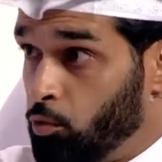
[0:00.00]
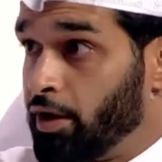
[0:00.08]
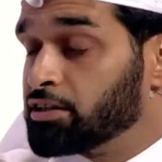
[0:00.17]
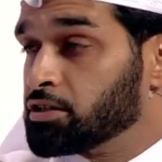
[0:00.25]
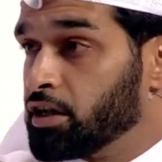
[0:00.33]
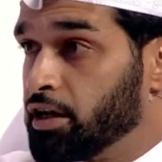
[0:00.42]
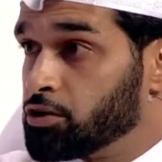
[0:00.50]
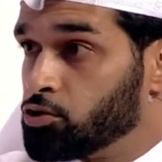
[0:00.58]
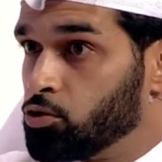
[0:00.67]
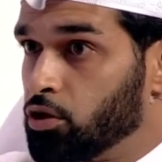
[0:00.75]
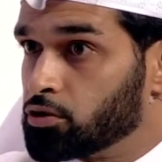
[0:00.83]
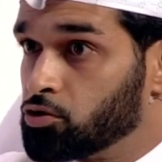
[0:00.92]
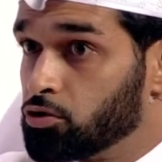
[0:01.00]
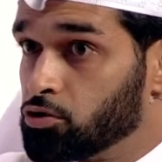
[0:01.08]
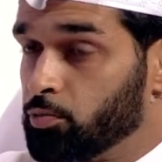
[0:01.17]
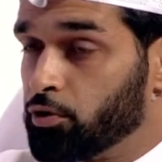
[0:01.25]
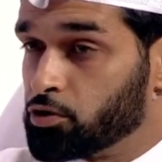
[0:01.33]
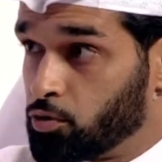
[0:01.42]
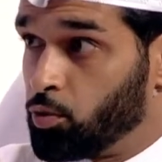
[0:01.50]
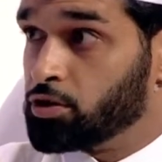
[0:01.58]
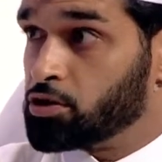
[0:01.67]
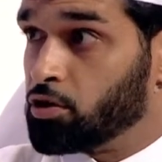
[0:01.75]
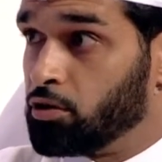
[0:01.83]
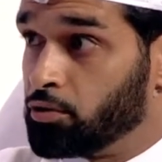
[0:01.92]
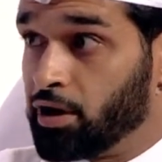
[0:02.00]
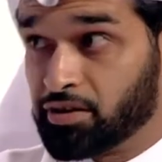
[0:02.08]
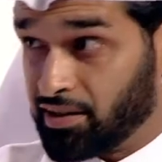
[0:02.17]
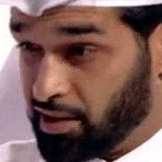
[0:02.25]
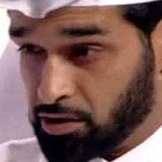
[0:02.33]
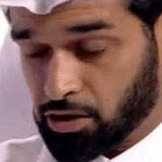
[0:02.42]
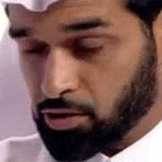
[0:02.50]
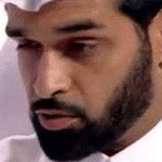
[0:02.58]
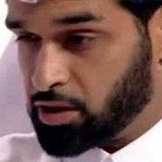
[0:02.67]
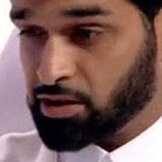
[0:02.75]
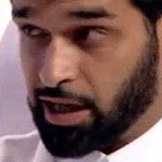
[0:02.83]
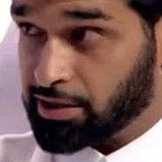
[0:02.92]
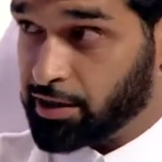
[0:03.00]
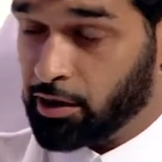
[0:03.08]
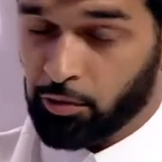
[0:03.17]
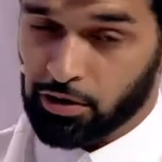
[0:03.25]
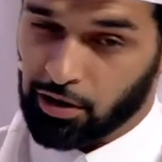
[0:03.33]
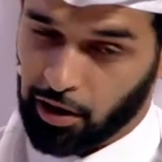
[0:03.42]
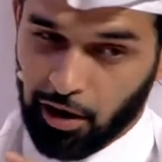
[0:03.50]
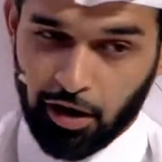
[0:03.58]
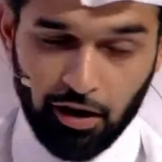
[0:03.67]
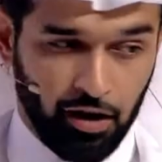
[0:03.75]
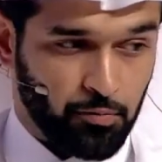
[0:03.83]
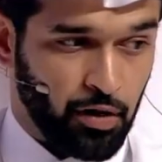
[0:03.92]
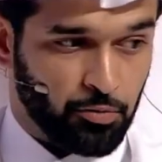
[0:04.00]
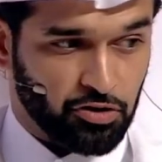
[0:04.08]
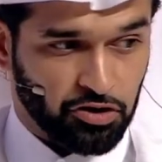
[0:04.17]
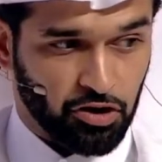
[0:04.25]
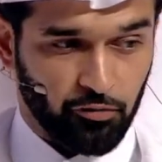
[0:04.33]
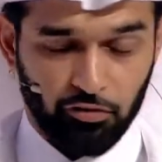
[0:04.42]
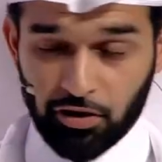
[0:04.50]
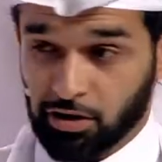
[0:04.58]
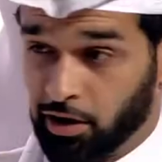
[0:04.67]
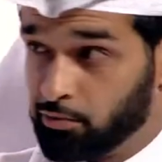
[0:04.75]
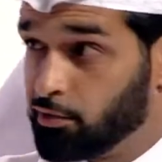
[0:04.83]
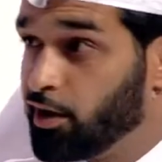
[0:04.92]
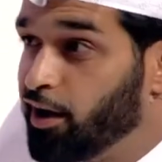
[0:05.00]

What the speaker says: We actually hit two birds with one stone. And just this last element, and I promise I'll shut up for the time.